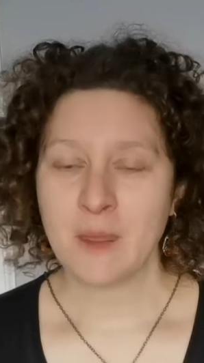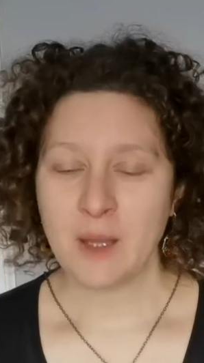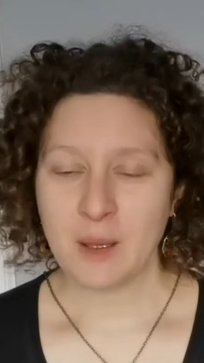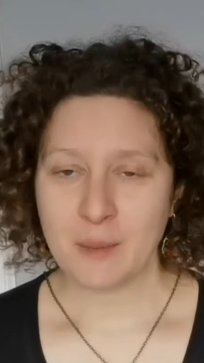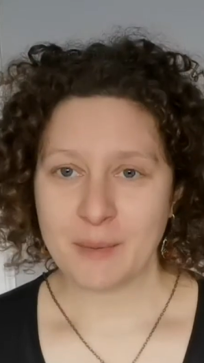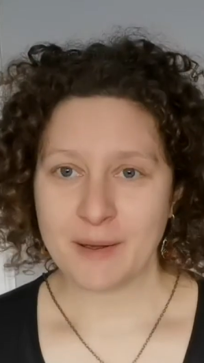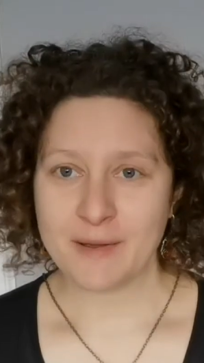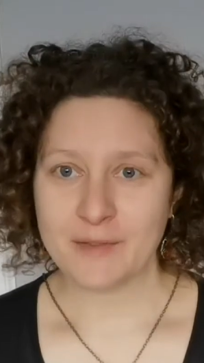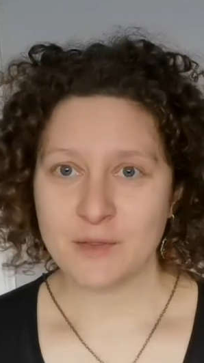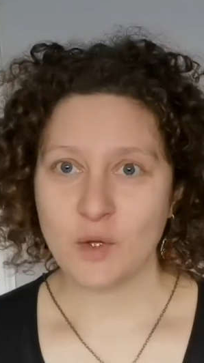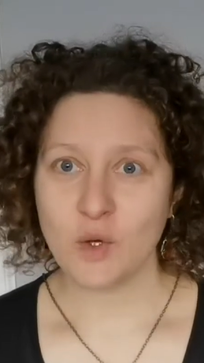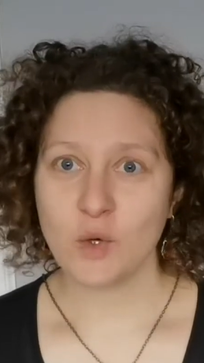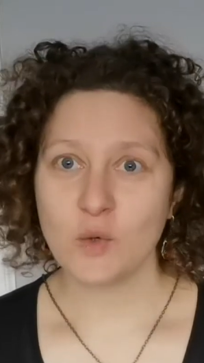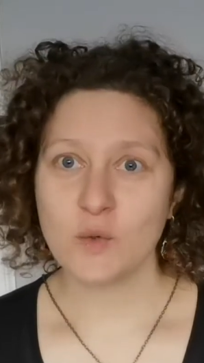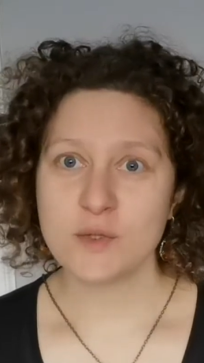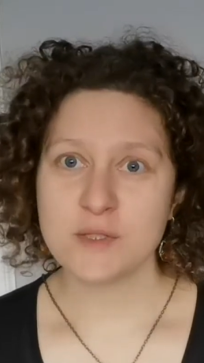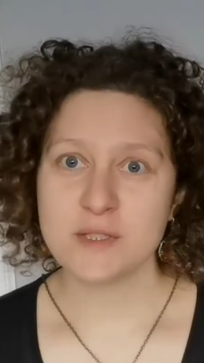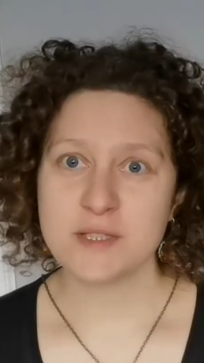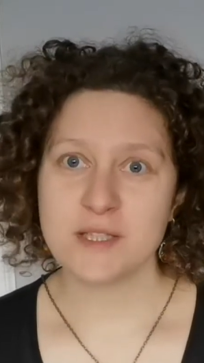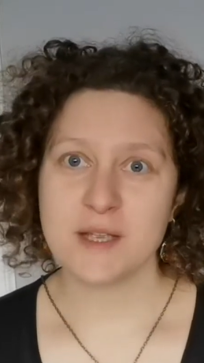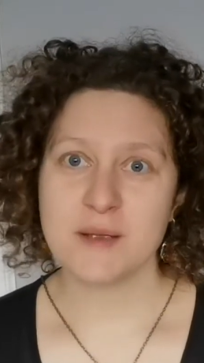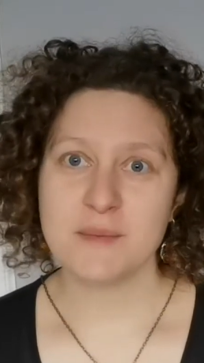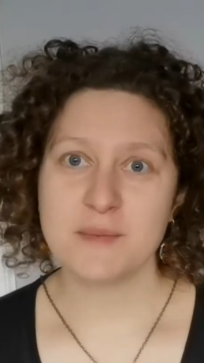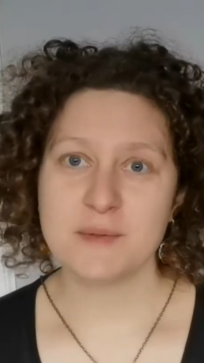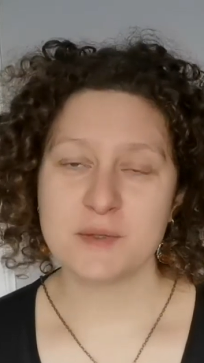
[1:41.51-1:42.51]
but those
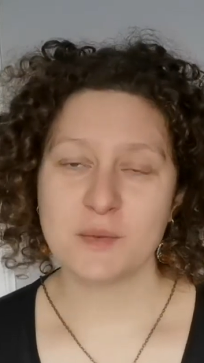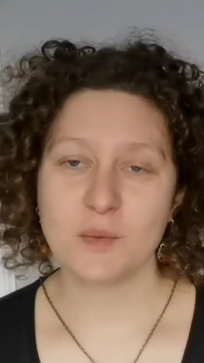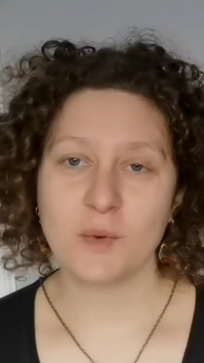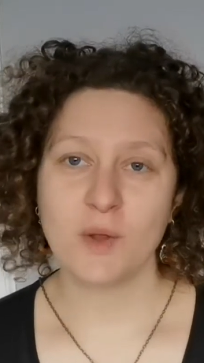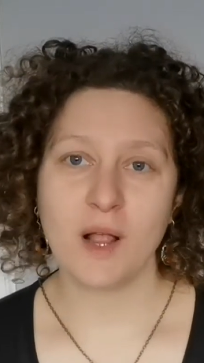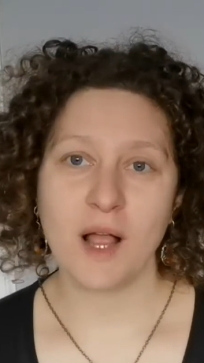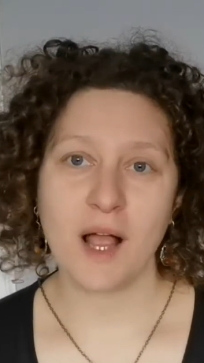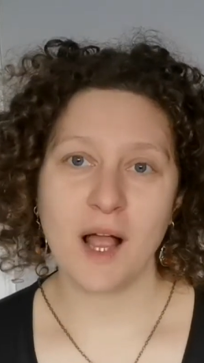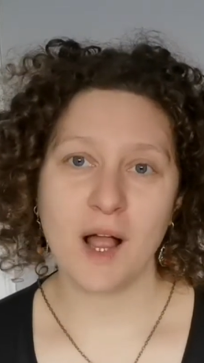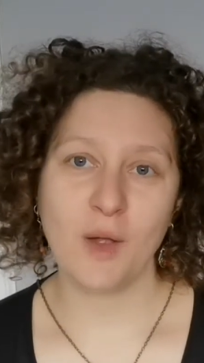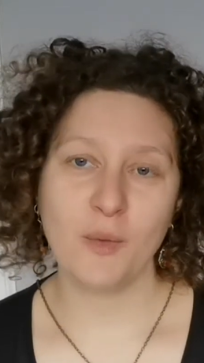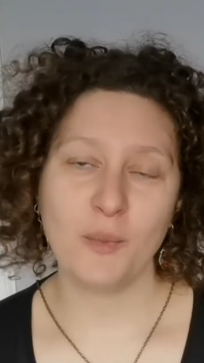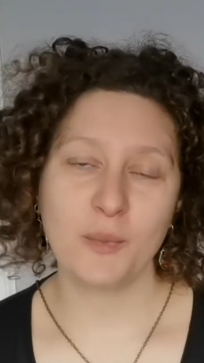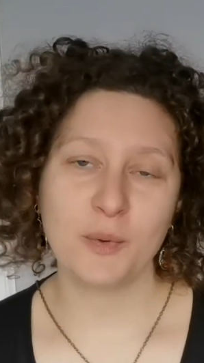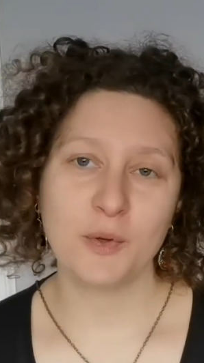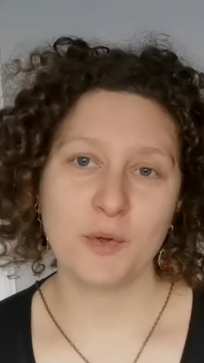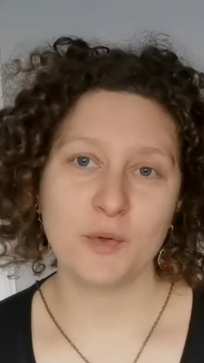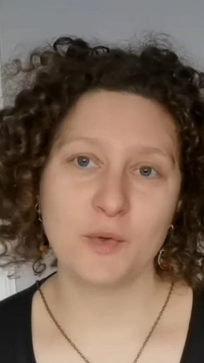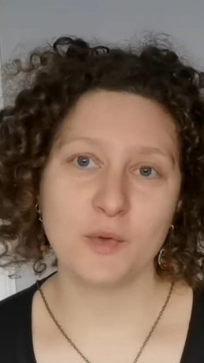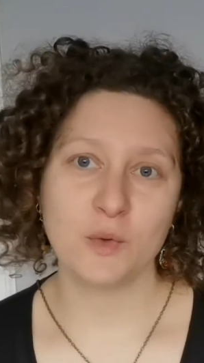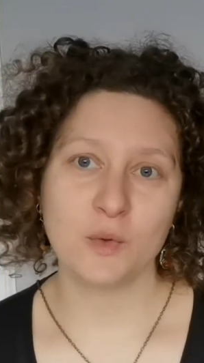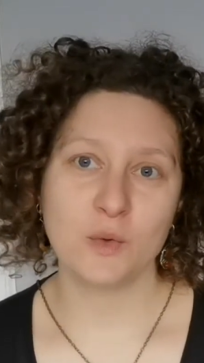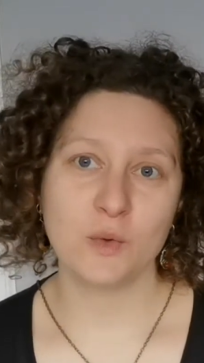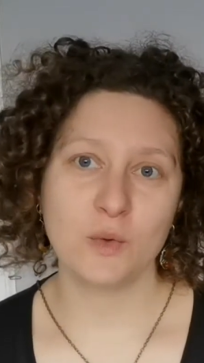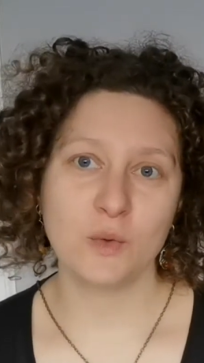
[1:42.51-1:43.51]
tips will help you
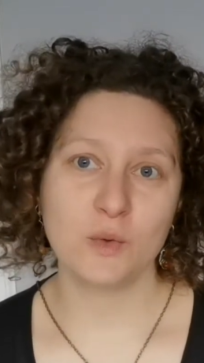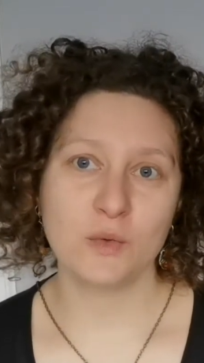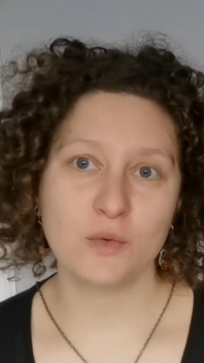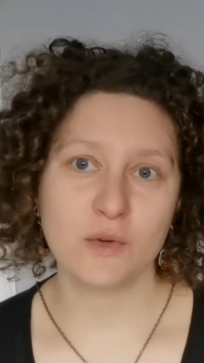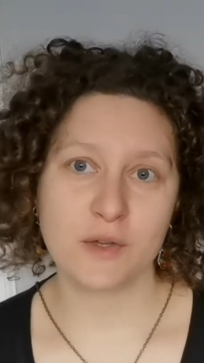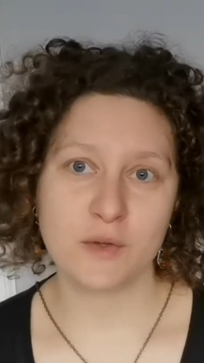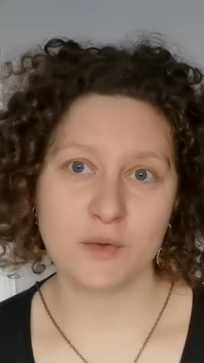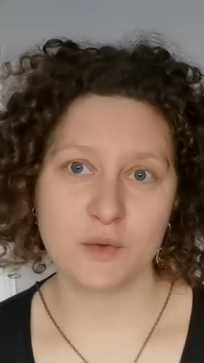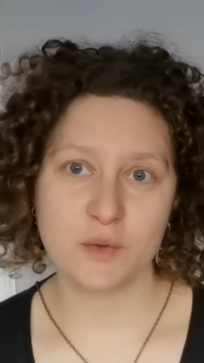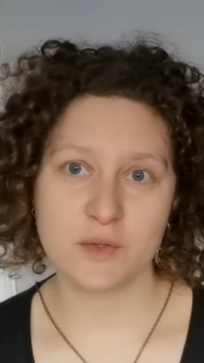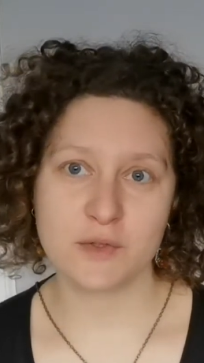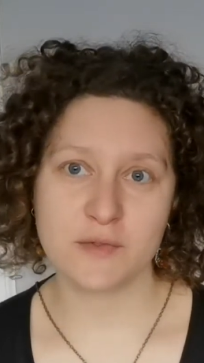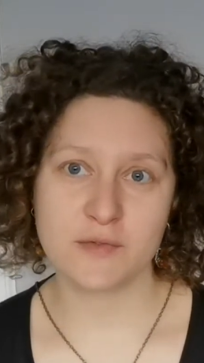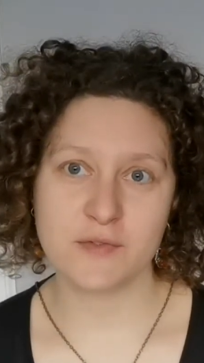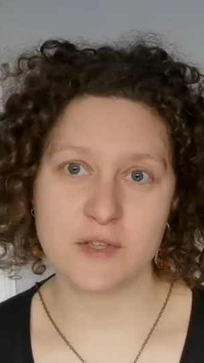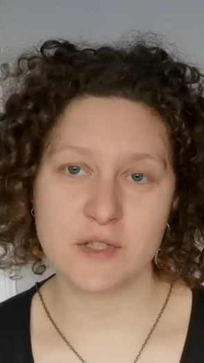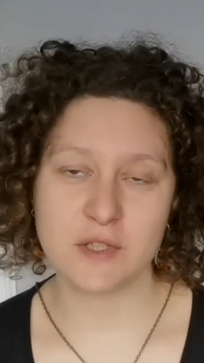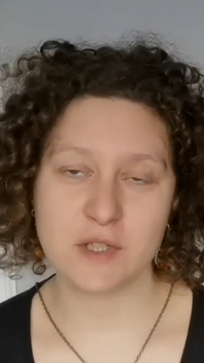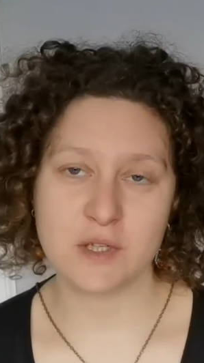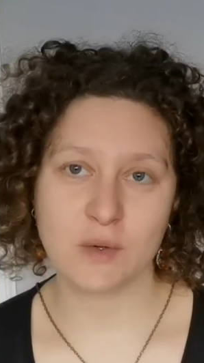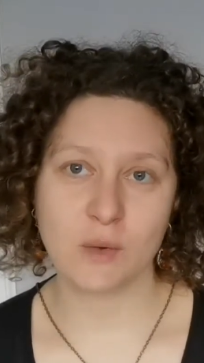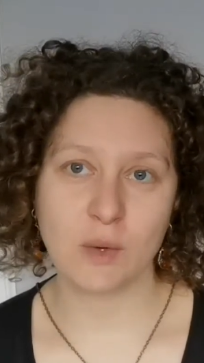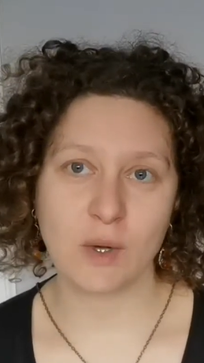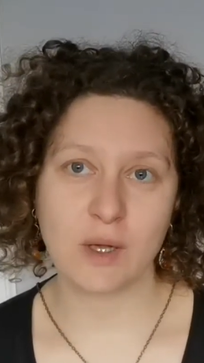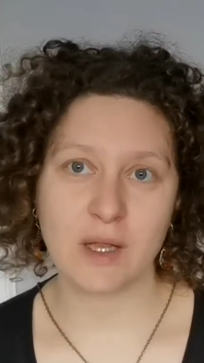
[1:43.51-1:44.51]
to reduce
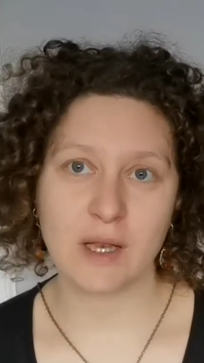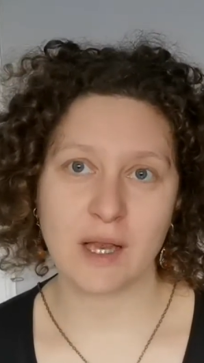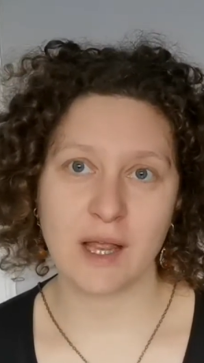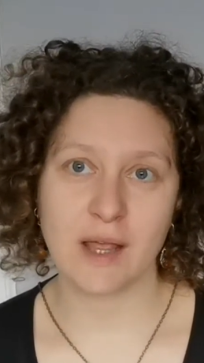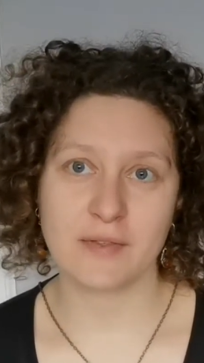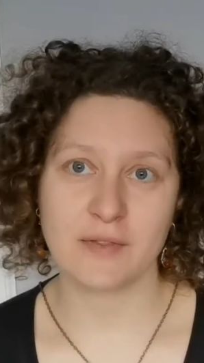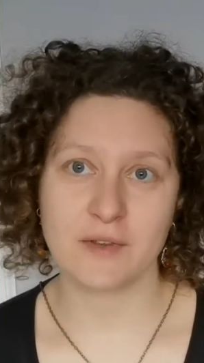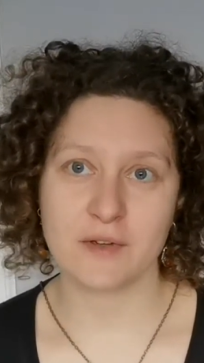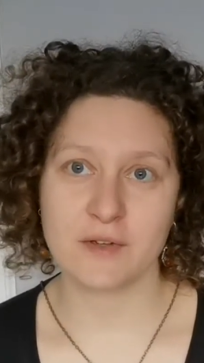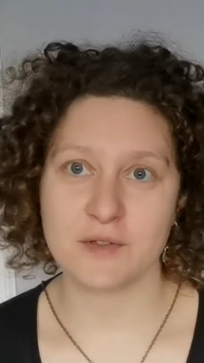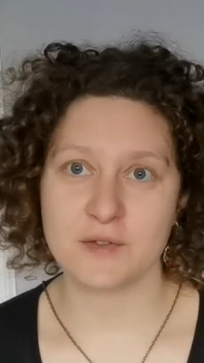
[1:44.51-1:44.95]
visual clutter.